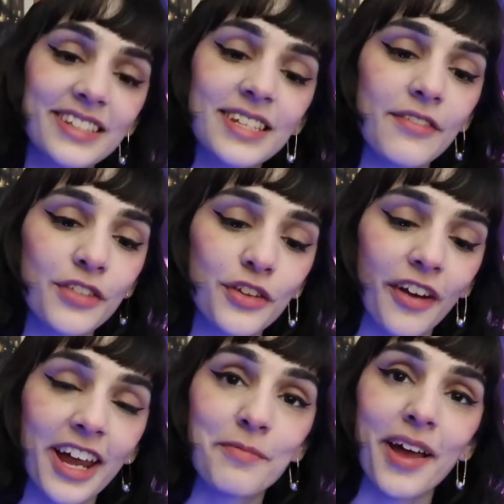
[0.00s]
7th
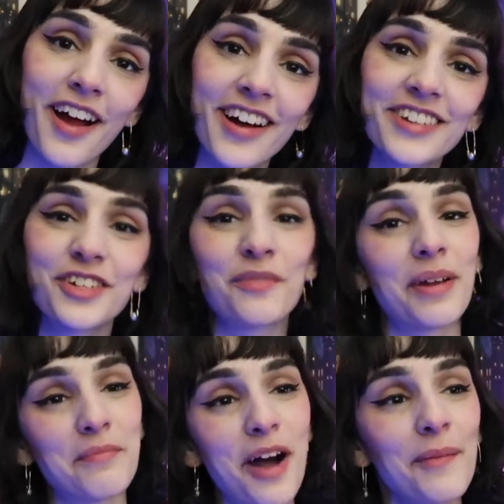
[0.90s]
grade, my aunt told my
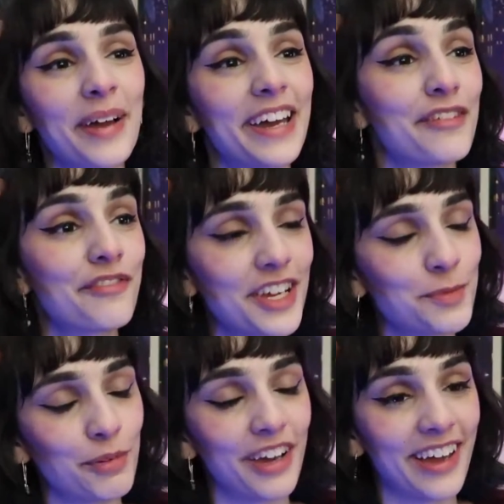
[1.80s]
mom I had a
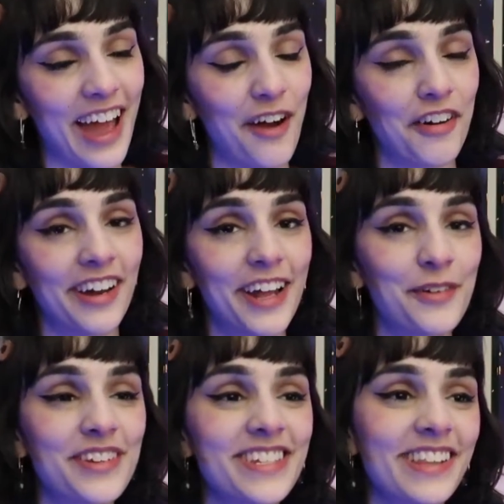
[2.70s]
Facebook account and I
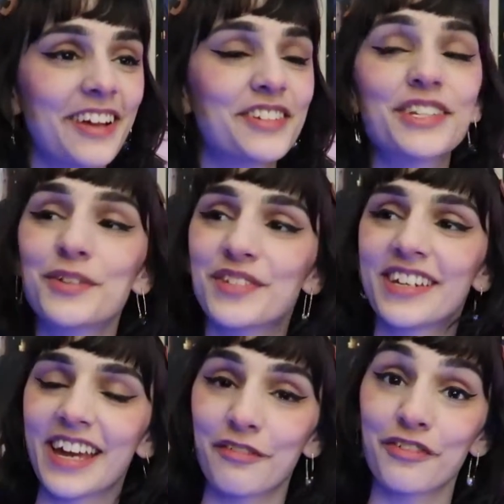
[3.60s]
wasn't allowed to use it
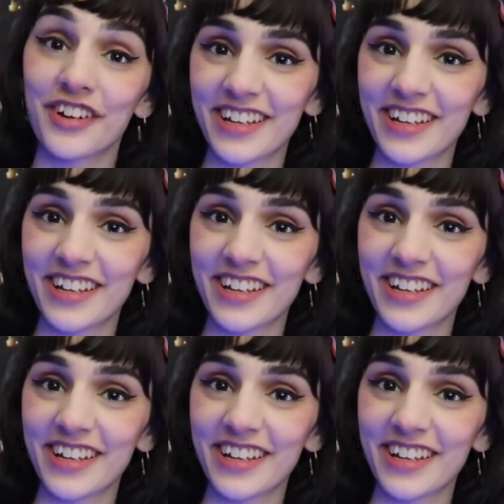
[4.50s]
again for a